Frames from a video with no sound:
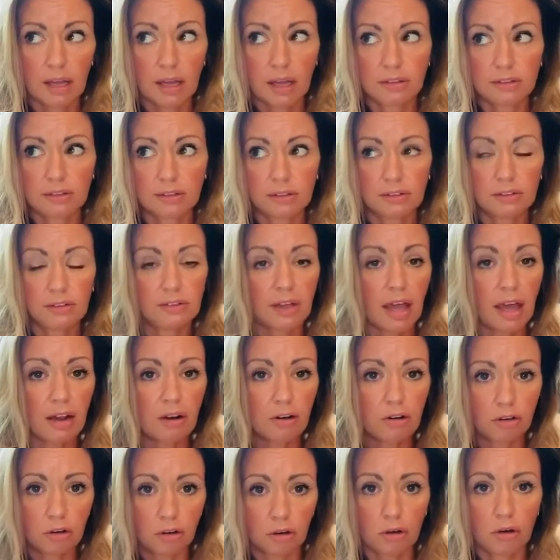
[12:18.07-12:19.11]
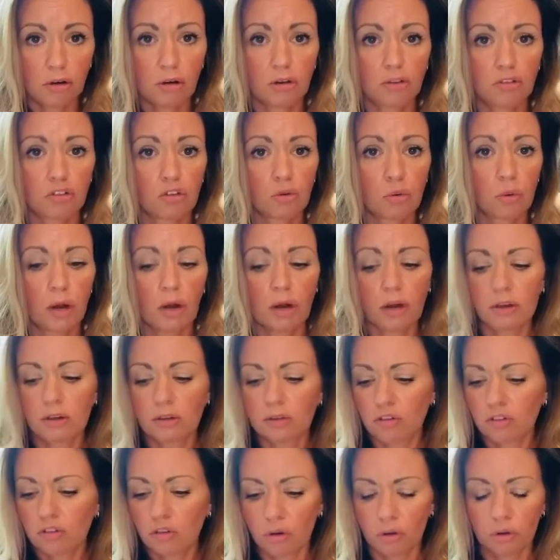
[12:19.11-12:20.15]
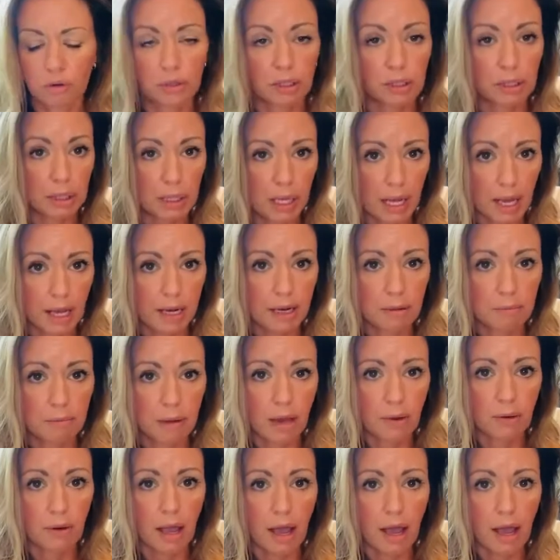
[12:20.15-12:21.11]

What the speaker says: And the Saturn Uranus square is certainly not about